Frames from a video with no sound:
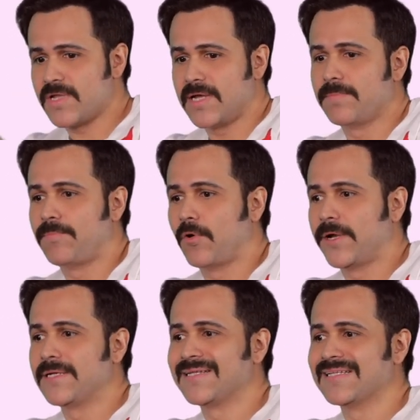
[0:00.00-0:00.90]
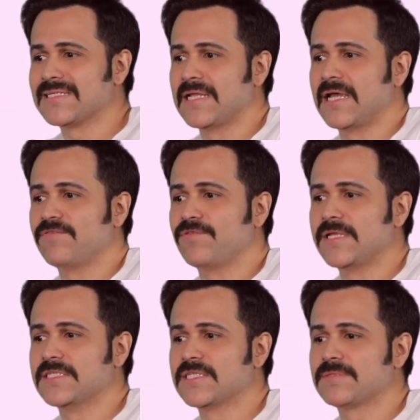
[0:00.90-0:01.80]
at a point in his life and
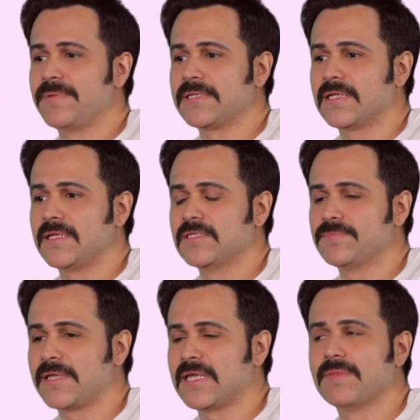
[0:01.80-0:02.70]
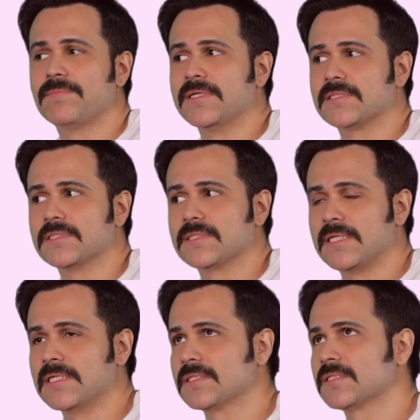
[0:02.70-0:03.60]
he's just picked he's picking up the pieces
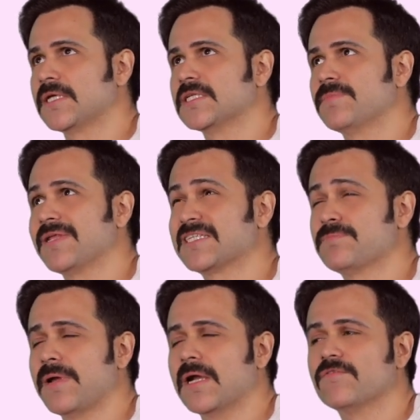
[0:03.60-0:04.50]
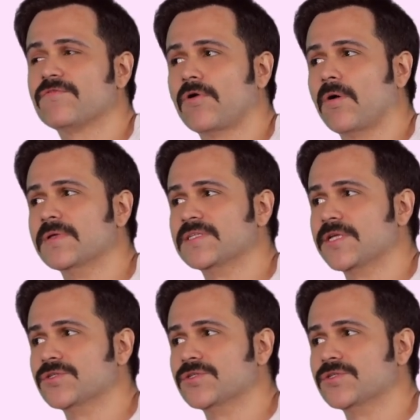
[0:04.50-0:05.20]
he's he's been expelled from his